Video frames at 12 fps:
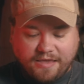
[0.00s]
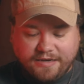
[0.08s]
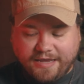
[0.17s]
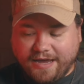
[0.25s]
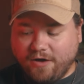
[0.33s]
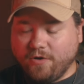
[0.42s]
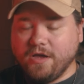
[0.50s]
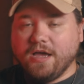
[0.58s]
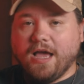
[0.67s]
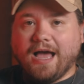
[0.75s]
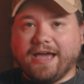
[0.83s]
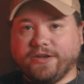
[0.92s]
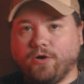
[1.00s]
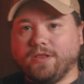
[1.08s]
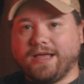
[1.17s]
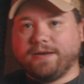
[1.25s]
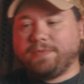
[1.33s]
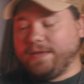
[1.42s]
Now, I know a
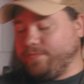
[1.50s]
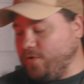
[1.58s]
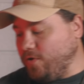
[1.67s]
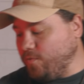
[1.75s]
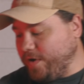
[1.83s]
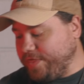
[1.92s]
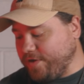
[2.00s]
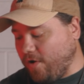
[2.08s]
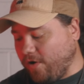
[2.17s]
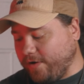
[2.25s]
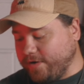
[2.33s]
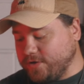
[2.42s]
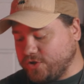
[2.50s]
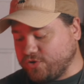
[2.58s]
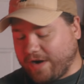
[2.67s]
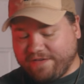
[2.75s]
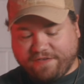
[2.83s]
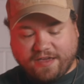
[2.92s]
lot of people with our
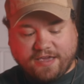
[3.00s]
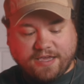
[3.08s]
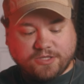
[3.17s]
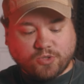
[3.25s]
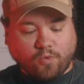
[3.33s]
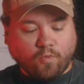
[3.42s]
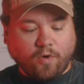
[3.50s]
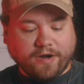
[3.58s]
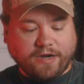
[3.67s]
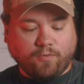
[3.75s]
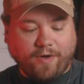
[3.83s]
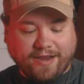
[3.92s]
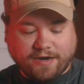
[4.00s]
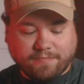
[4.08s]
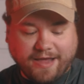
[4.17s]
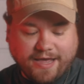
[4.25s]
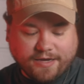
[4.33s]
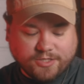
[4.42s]
dry-fi kits wanted weighted
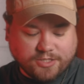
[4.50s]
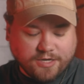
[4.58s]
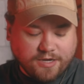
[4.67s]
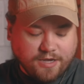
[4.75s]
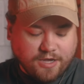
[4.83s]
mags.